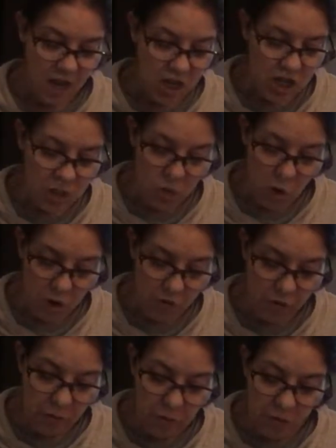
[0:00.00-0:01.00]
She worked
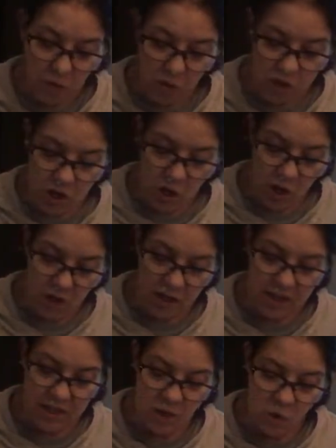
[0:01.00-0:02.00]
from before dawn
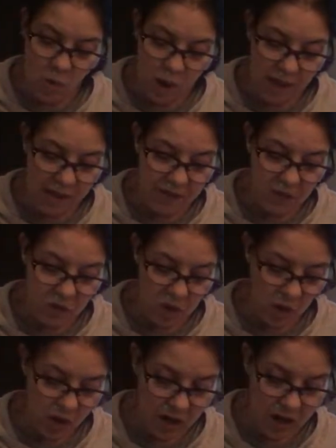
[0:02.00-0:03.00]
until well after
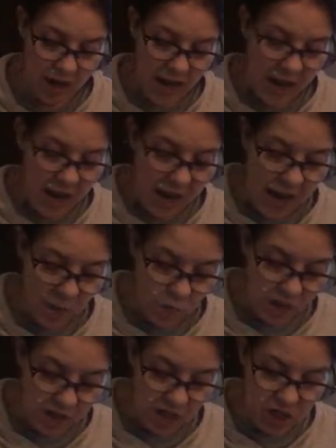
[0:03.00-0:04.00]
dark, and
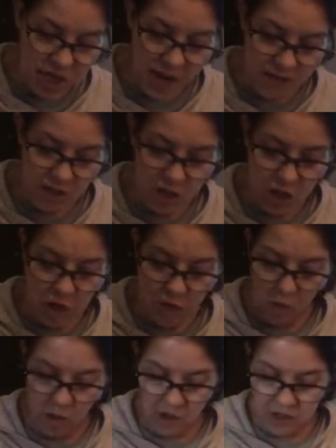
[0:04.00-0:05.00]
what did she have to show
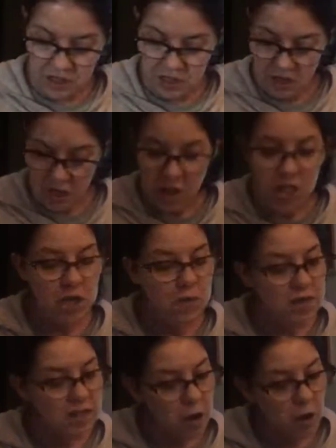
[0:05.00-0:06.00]
for it? She
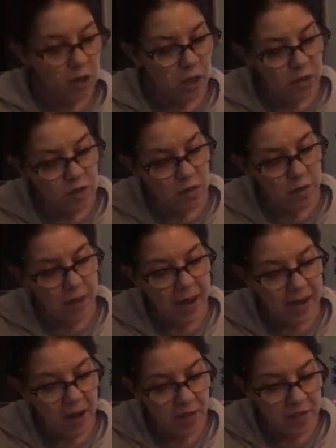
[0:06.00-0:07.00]
was no closer to
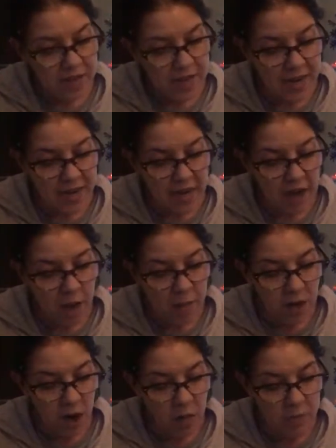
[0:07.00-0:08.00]
paying off the debt and
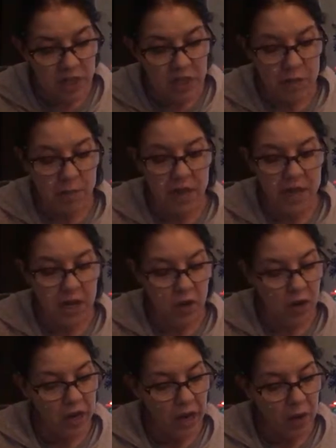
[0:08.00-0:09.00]
coming home than she'd been a
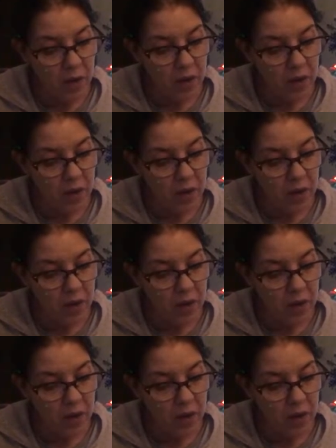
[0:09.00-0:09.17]
year ago.